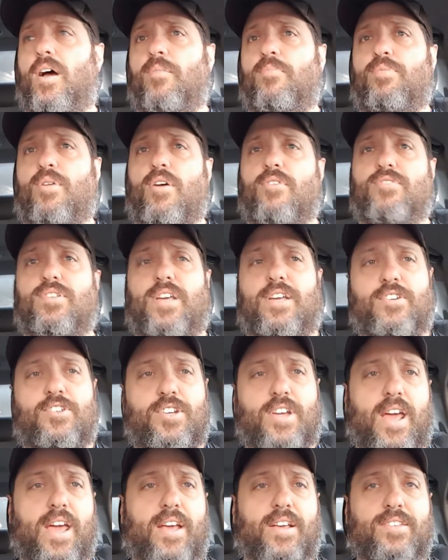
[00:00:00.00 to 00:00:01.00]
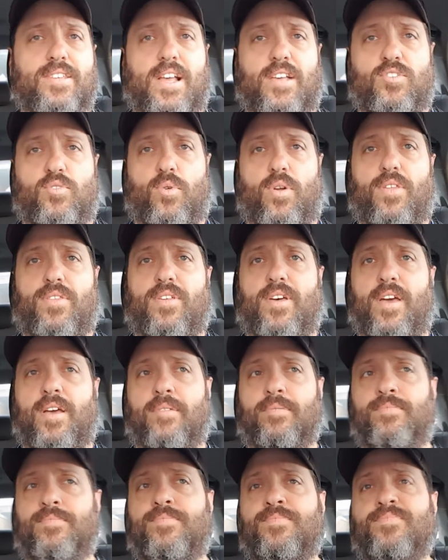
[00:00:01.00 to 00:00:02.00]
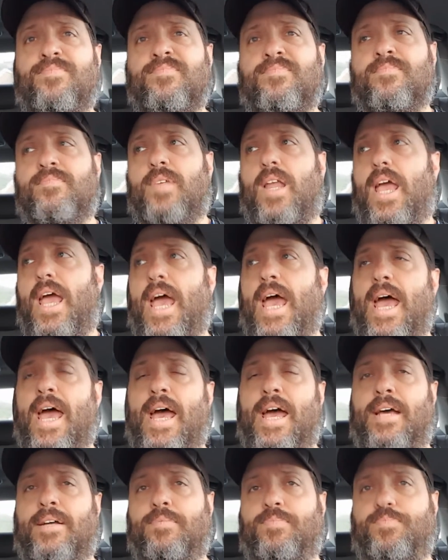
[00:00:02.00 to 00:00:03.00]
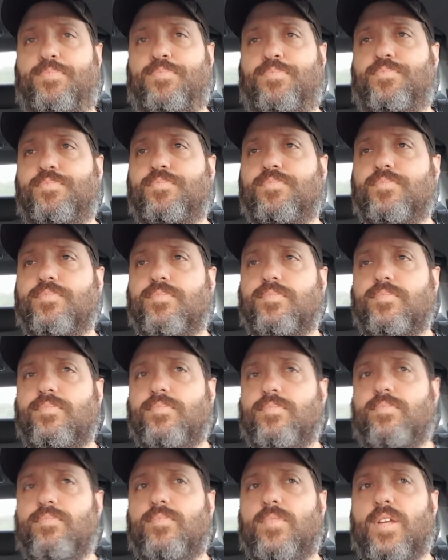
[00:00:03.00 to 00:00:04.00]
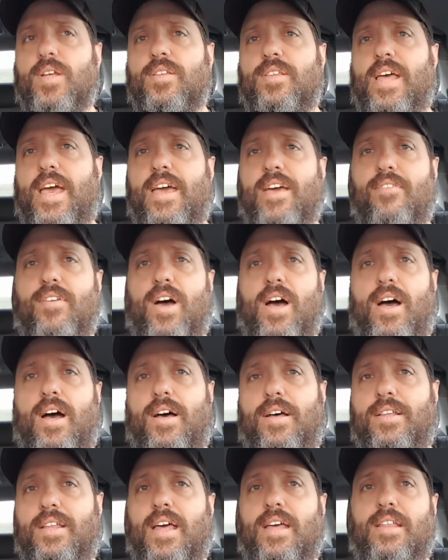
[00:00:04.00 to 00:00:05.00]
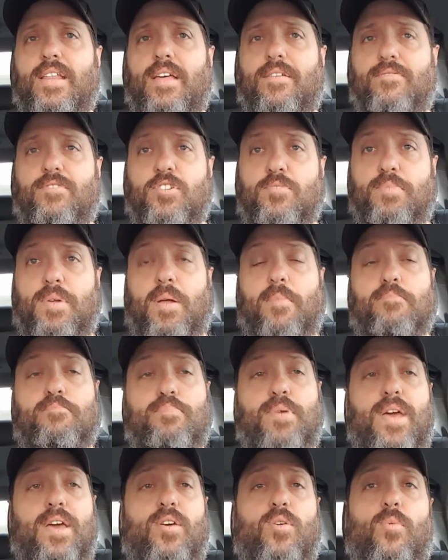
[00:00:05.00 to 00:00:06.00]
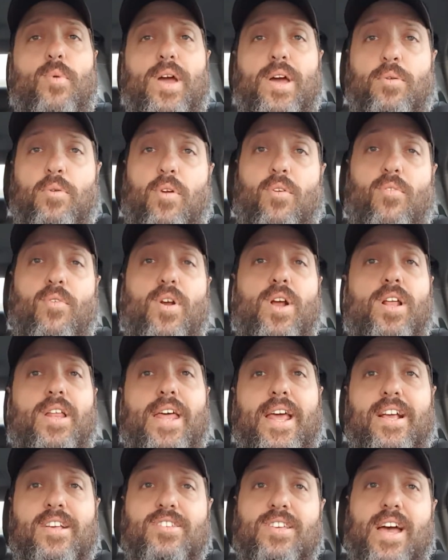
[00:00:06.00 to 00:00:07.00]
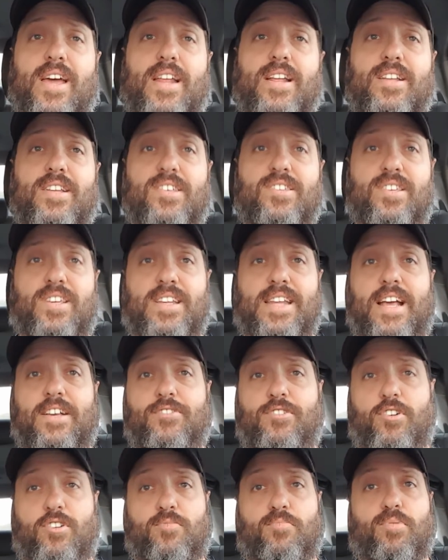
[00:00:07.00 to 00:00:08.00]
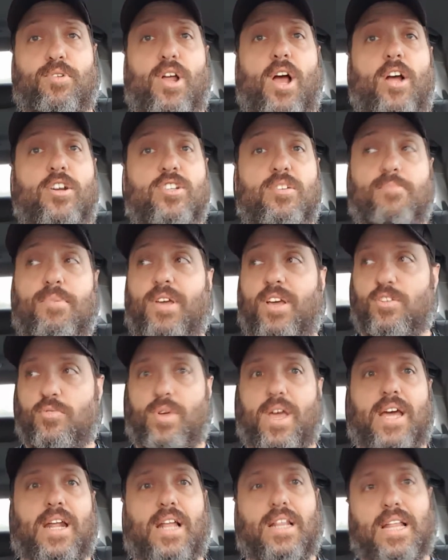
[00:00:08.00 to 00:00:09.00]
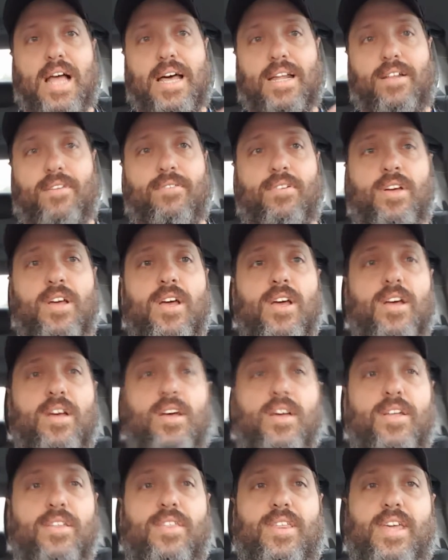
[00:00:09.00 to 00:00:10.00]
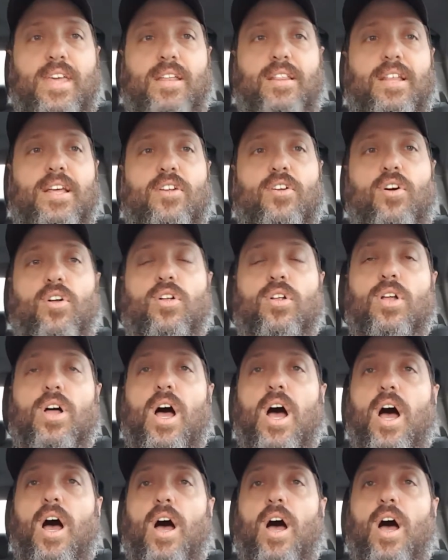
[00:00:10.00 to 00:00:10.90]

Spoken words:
protein shakes, that sort of thing, and they've just been a big win. We're really excited to see next year's production because we got a lot of the little